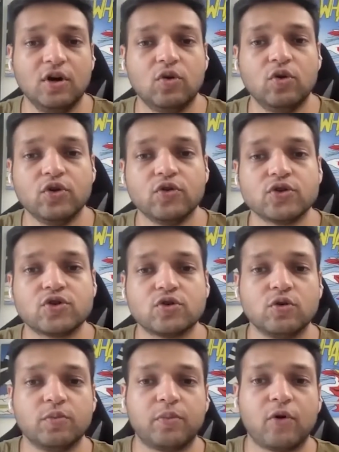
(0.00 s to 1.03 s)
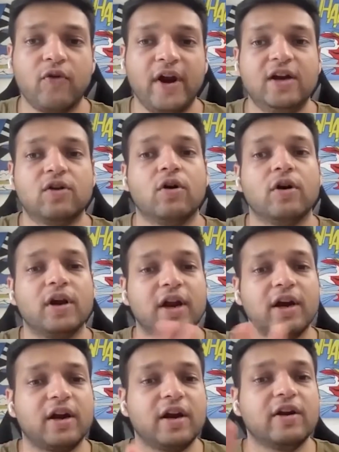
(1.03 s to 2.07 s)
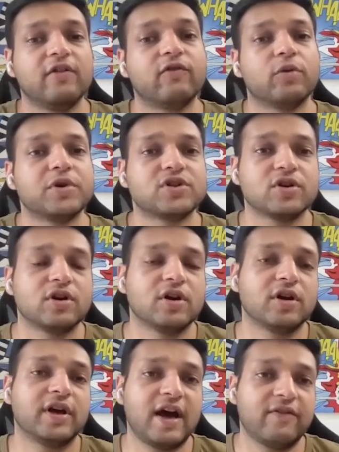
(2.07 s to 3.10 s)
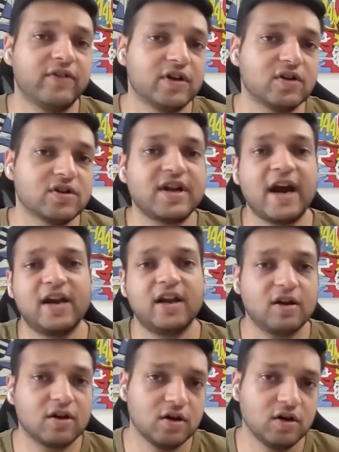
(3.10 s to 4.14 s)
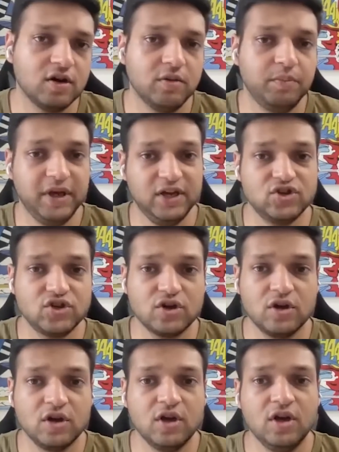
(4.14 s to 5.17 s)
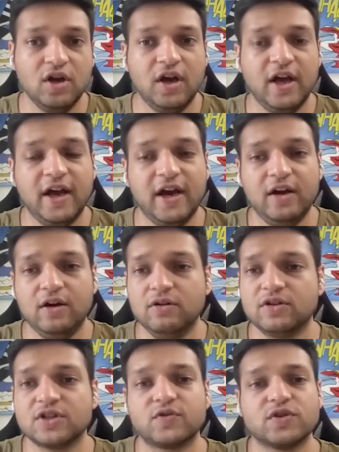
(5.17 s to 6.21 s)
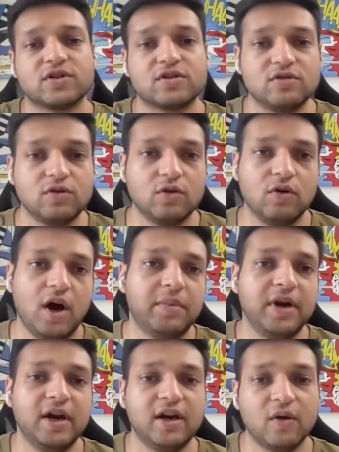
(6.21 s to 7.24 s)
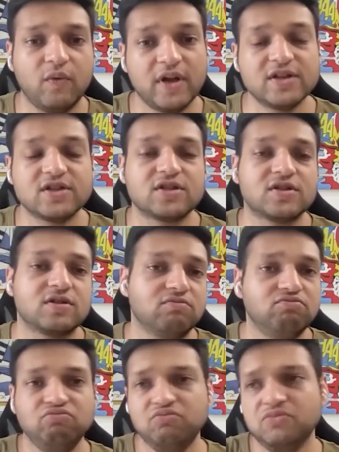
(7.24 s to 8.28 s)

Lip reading: who used to provide content and information in a graphic static page. And this was, you know, updated once